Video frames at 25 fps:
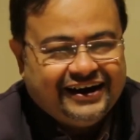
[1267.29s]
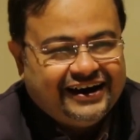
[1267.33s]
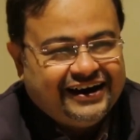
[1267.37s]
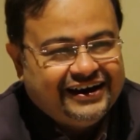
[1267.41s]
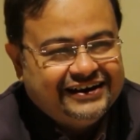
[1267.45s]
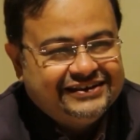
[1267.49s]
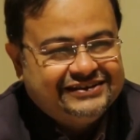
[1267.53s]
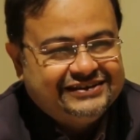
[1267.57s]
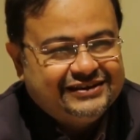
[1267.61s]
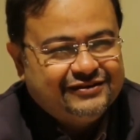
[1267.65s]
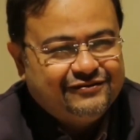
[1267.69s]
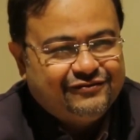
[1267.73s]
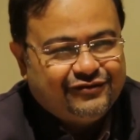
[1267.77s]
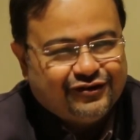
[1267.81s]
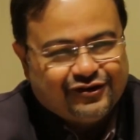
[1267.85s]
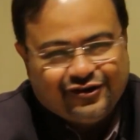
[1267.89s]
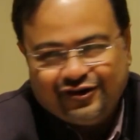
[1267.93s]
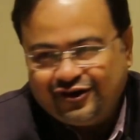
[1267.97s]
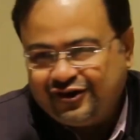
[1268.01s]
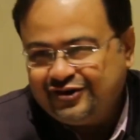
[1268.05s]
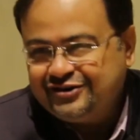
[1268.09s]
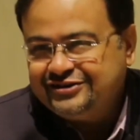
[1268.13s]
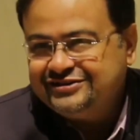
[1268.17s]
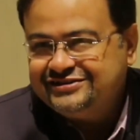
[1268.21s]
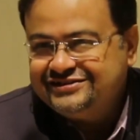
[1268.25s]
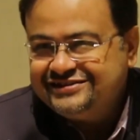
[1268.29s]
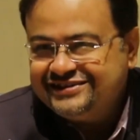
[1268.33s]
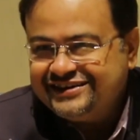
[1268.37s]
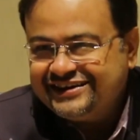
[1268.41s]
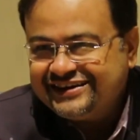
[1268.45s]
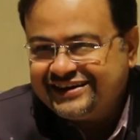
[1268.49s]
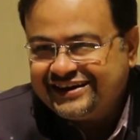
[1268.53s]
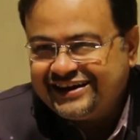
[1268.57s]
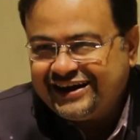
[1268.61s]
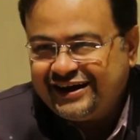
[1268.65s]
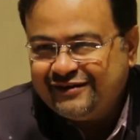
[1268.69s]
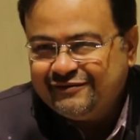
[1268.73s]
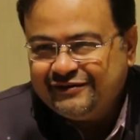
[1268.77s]
I said, for God's
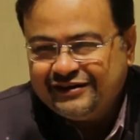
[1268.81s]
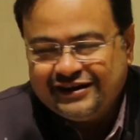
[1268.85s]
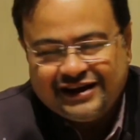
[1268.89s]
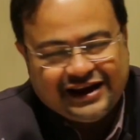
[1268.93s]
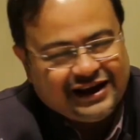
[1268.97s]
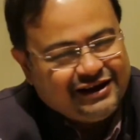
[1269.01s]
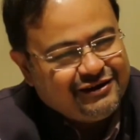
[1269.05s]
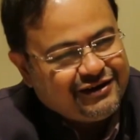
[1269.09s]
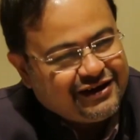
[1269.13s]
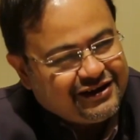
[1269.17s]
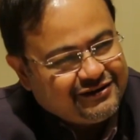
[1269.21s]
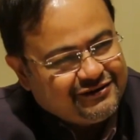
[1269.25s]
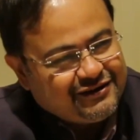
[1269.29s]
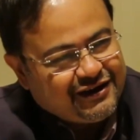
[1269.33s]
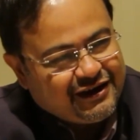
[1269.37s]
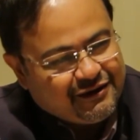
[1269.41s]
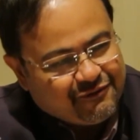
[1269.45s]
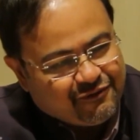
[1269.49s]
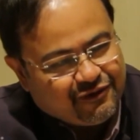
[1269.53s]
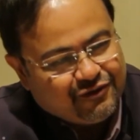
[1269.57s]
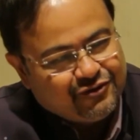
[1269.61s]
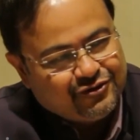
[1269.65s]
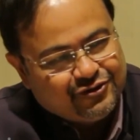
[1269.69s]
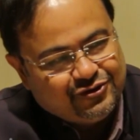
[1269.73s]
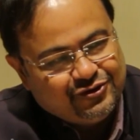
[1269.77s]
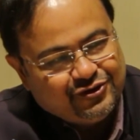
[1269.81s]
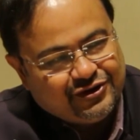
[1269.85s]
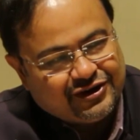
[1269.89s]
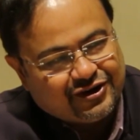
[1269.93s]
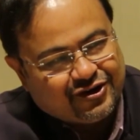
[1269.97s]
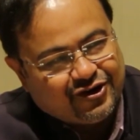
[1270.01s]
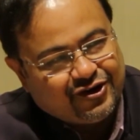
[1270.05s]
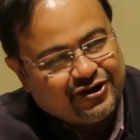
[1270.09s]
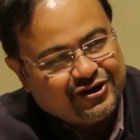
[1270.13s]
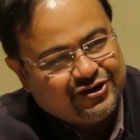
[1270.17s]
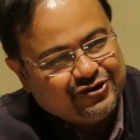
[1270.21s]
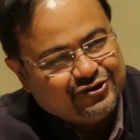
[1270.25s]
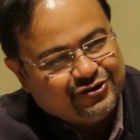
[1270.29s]
sake, I want to know
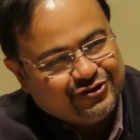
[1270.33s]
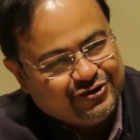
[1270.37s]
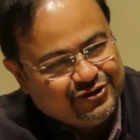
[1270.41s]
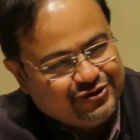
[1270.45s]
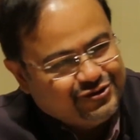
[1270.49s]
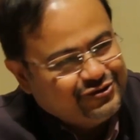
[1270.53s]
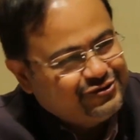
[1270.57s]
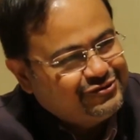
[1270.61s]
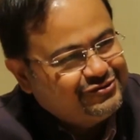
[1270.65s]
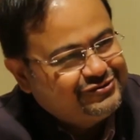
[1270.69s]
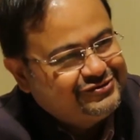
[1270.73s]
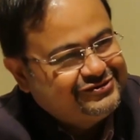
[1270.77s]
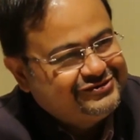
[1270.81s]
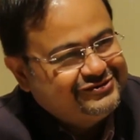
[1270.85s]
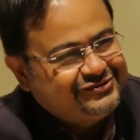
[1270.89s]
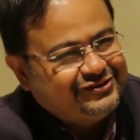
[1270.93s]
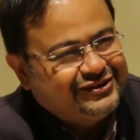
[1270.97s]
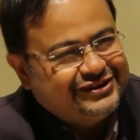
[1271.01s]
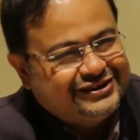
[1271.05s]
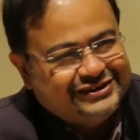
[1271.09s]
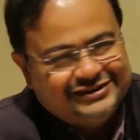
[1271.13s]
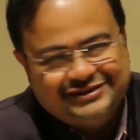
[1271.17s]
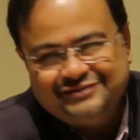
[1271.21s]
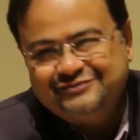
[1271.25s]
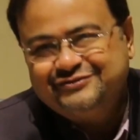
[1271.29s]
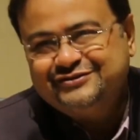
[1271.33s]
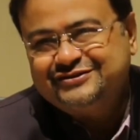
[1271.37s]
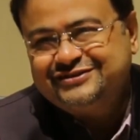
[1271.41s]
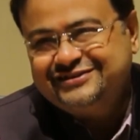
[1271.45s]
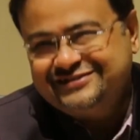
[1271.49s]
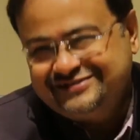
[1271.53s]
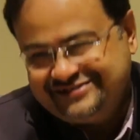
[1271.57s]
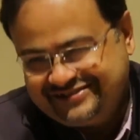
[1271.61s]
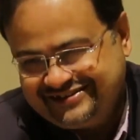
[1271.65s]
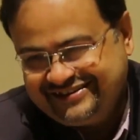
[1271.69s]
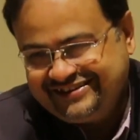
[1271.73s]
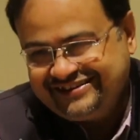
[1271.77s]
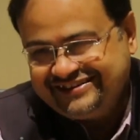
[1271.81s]
according to you, what is
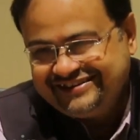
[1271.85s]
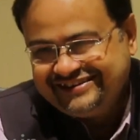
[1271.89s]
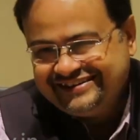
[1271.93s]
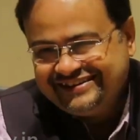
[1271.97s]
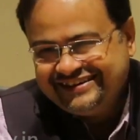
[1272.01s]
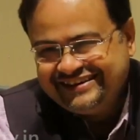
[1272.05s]
efficiency?